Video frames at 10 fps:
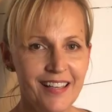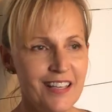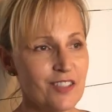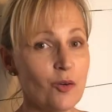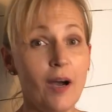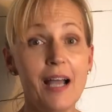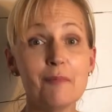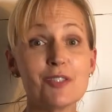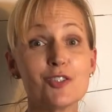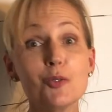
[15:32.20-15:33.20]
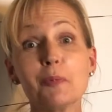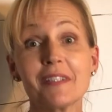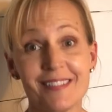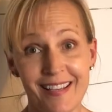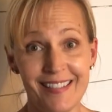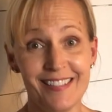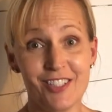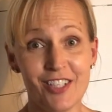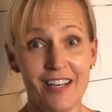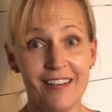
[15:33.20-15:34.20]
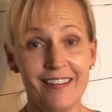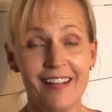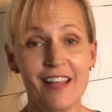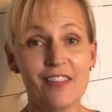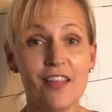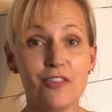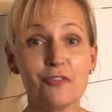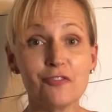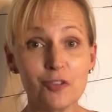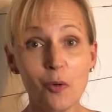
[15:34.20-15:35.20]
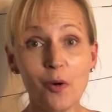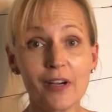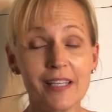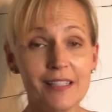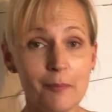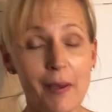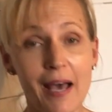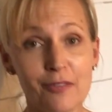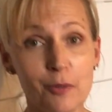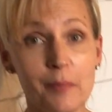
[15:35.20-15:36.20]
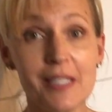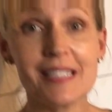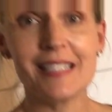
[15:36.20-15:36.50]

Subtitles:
So I'm super excited to share that the floor in the bathroom is